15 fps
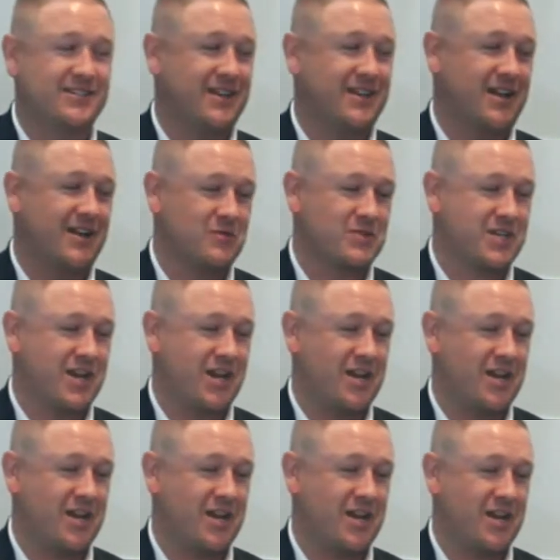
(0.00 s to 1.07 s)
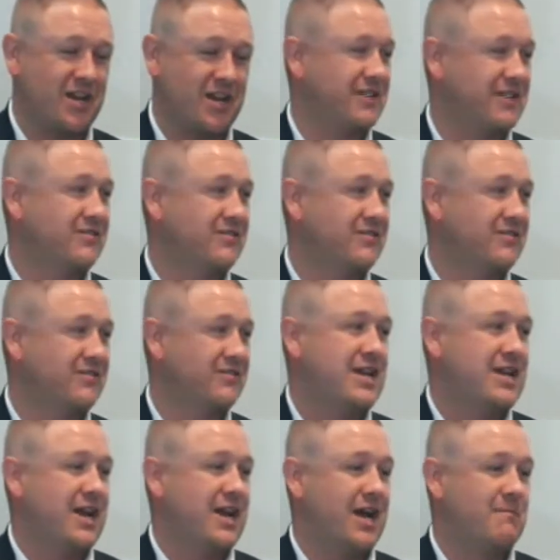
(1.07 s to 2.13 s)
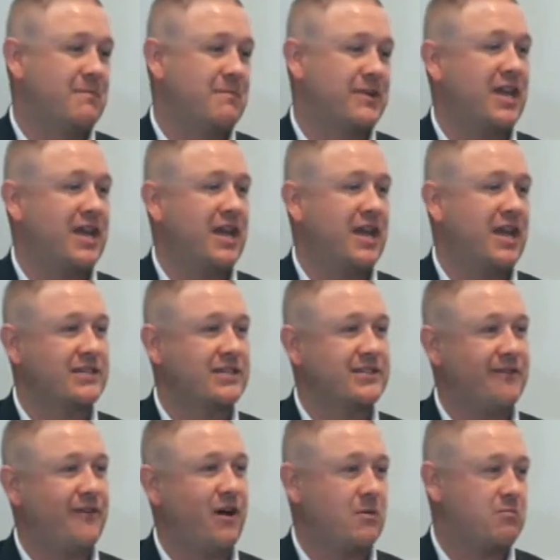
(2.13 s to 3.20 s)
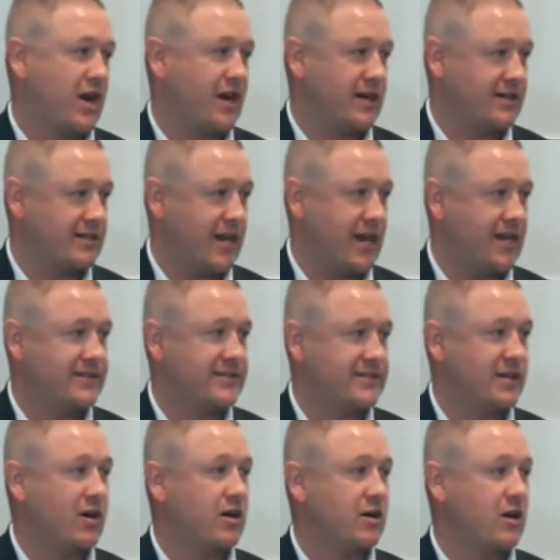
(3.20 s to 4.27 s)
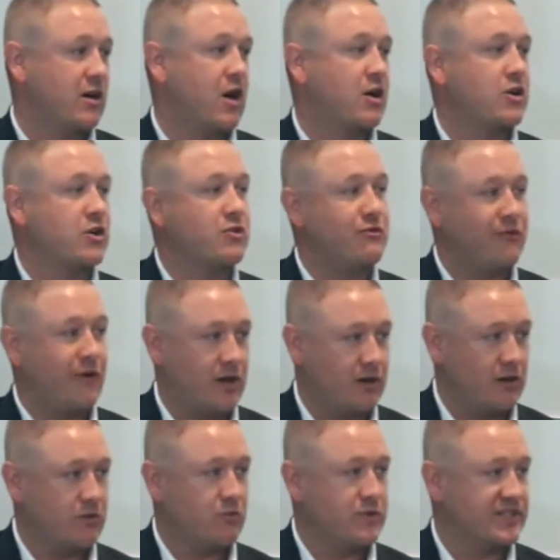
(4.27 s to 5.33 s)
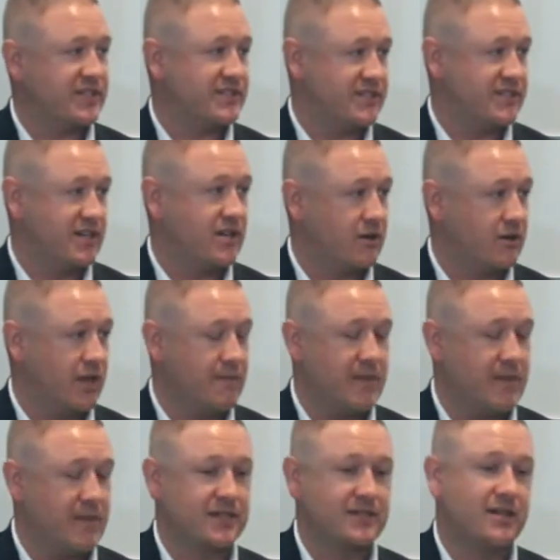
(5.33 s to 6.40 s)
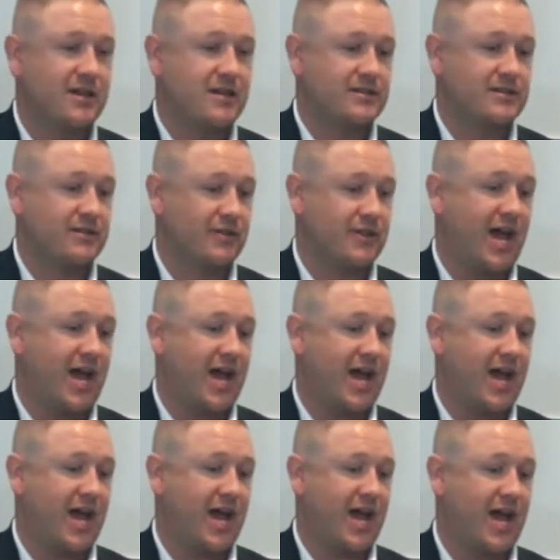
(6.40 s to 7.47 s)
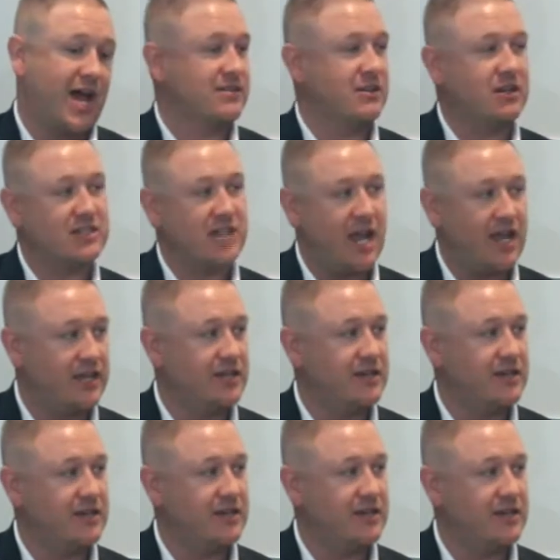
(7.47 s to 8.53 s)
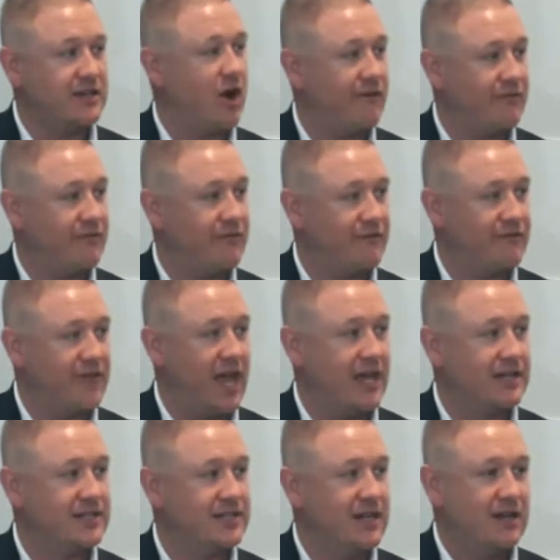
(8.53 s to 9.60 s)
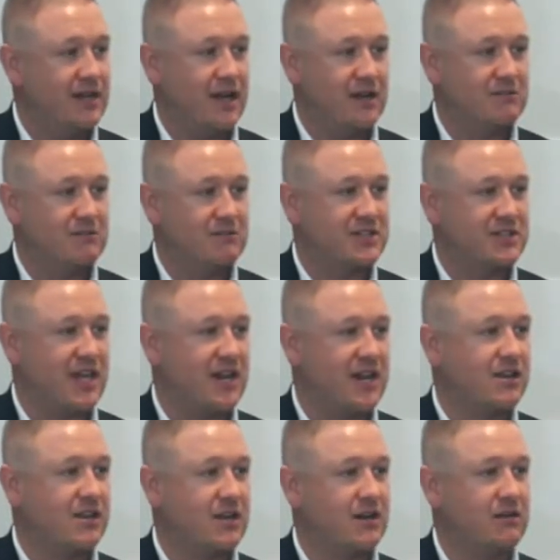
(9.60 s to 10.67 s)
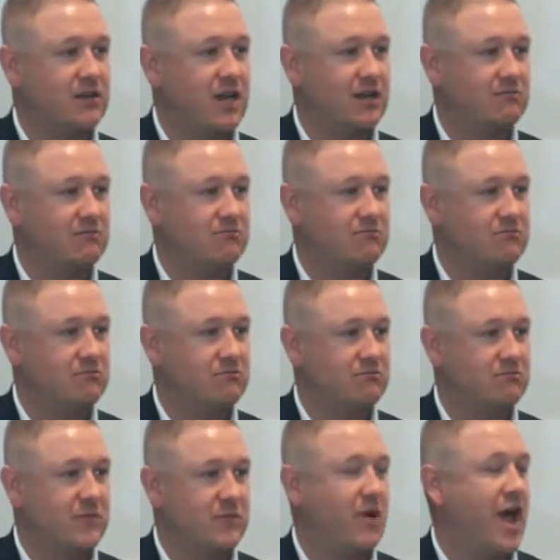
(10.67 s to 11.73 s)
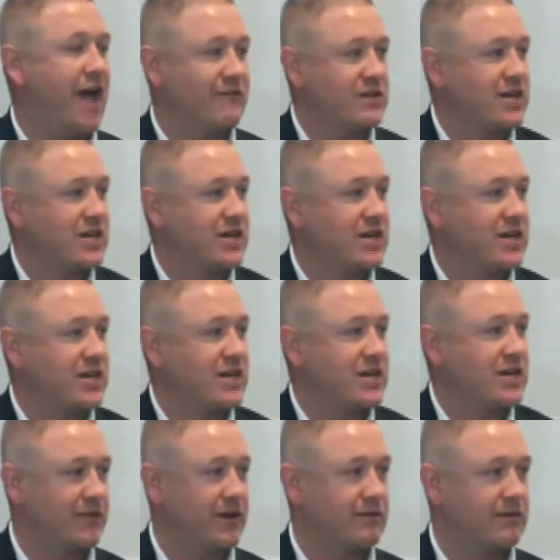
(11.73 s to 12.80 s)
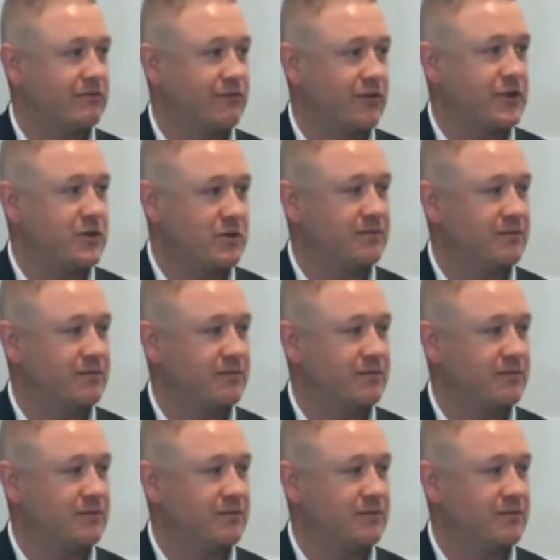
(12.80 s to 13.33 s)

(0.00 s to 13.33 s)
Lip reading: which contractors have loved. But the XFR product is our new fire resistant underlayment. So the hot sauce is a little tie-in, play off of that. Just getting a little, advertisement out there for the new line.